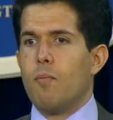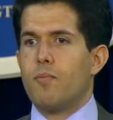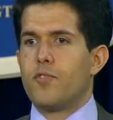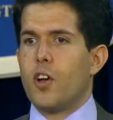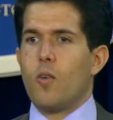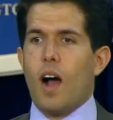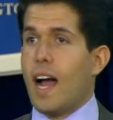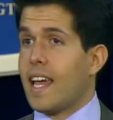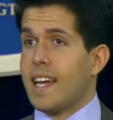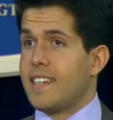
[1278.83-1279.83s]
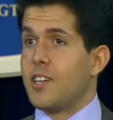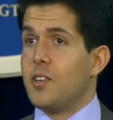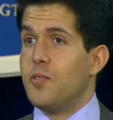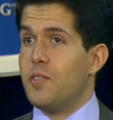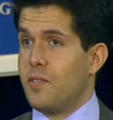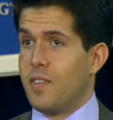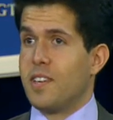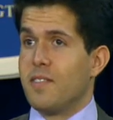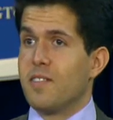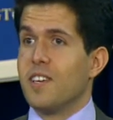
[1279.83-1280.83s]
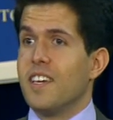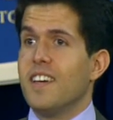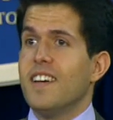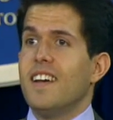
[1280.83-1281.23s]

So I can't tell you definitively